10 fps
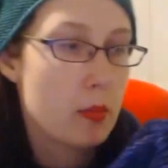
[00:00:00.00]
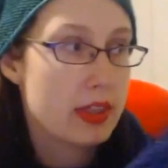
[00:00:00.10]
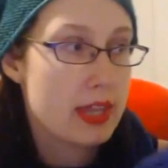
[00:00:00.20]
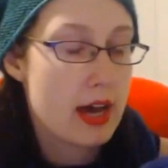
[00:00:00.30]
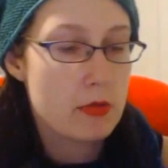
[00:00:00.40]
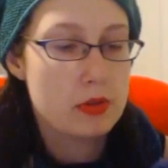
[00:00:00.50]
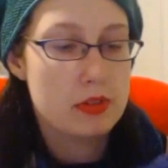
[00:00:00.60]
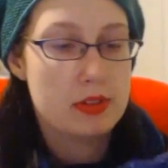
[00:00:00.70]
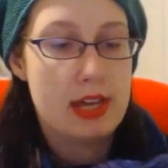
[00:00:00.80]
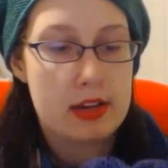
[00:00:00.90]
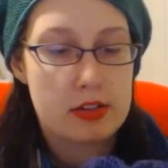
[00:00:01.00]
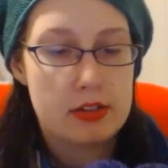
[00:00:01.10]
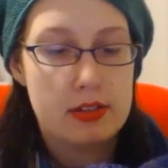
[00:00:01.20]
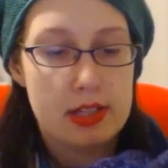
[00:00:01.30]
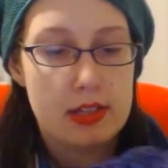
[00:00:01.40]
But that was
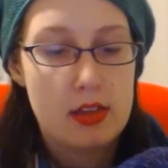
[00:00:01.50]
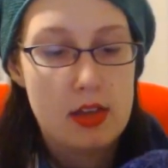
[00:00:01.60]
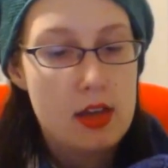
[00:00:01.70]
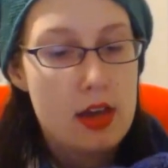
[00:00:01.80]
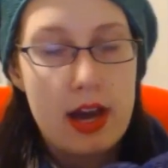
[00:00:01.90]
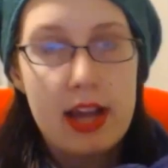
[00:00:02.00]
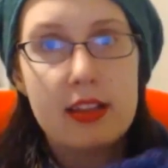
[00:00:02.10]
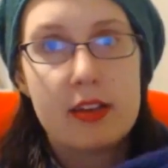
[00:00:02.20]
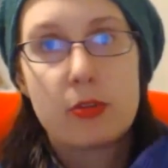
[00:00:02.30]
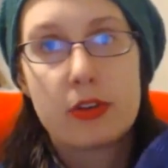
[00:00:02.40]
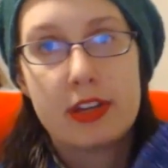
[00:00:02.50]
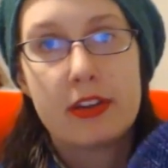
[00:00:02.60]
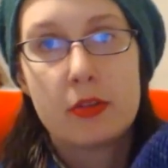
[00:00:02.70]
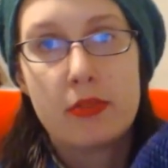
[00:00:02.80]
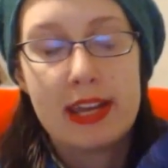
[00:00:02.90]
actually, I love working
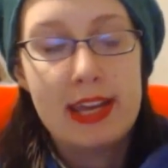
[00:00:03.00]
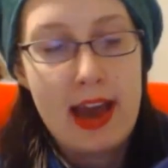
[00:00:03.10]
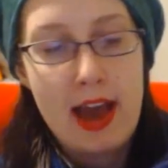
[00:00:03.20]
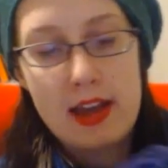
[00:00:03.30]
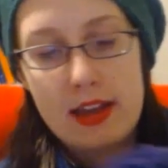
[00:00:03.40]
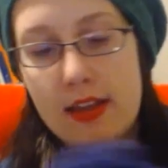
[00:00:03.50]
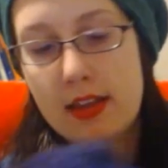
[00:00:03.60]
on the Ricky hat.